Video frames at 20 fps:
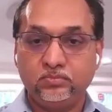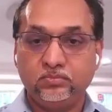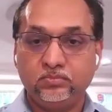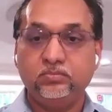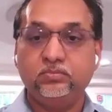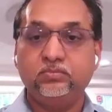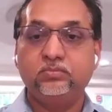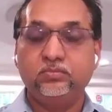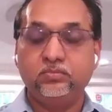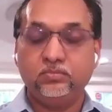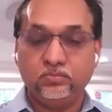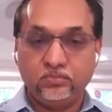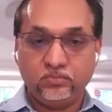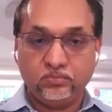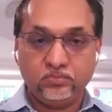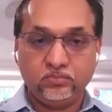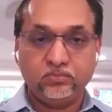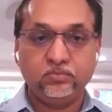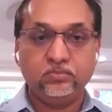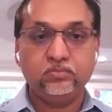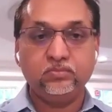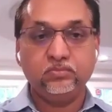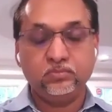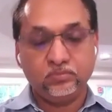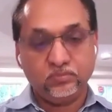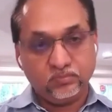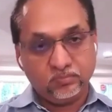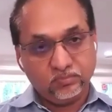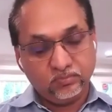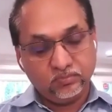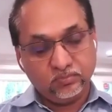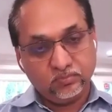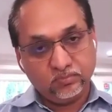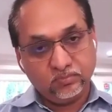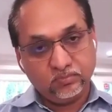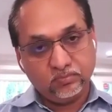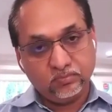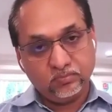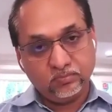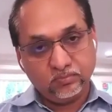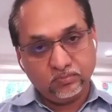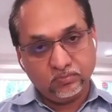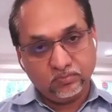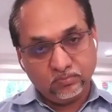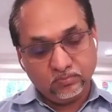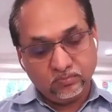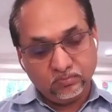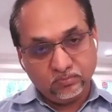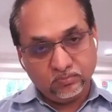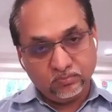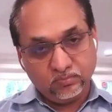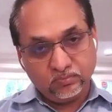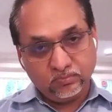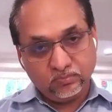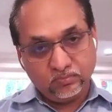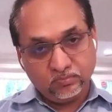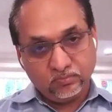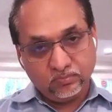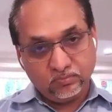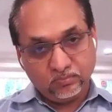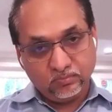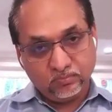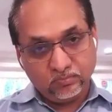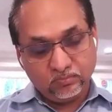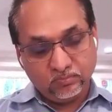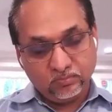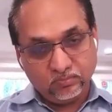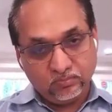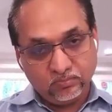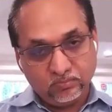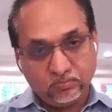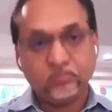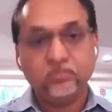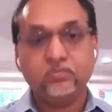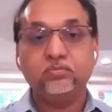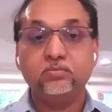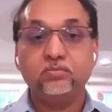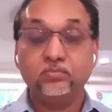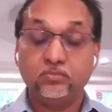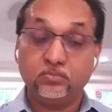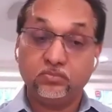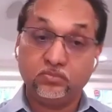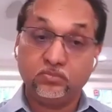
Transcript: No words are spoken by the person on screen.